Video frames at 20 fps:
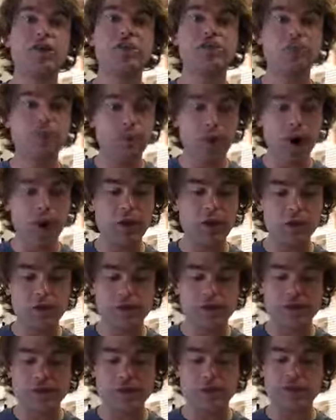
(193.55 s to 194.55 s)

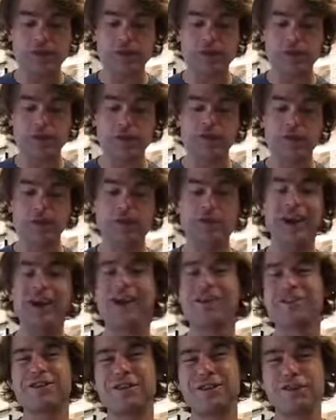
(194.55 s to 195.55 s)
Brothers and sisters, I
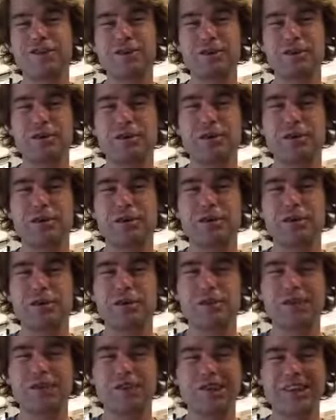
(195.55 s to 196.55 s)
guess all ships
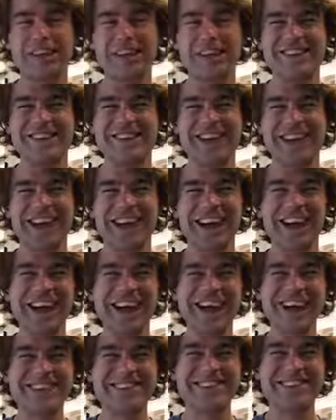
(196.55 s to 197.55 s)
are she's,
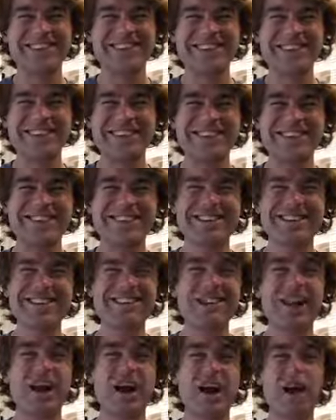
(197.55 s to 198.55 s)
so
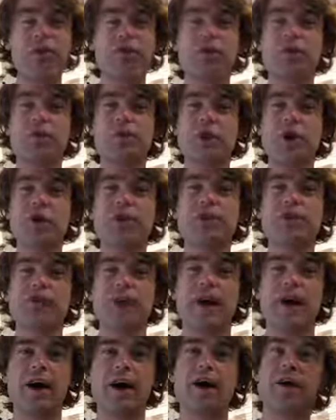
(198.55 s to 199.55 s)
sisters of the
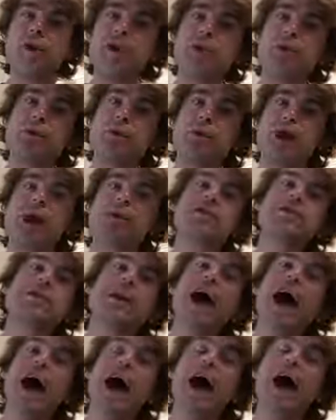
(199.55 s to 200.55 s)
Rosa who
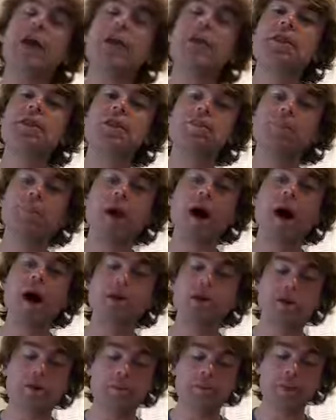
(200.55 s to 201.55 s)
rest at the
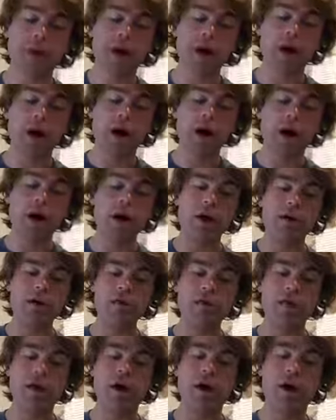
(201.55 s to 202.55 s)
bottom
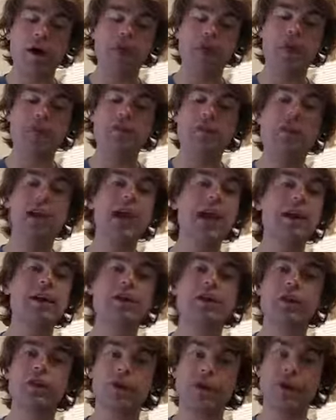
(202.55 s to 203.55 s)
of the sand
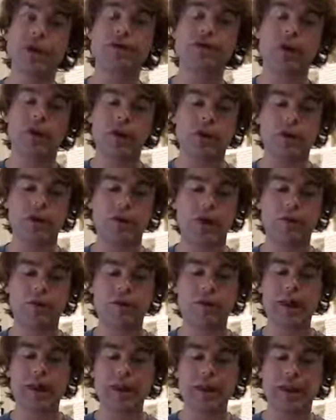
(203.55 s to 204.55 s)
at the Graveyard of
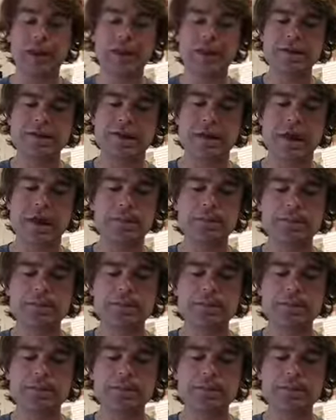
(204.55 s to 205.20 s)
the Atlantic.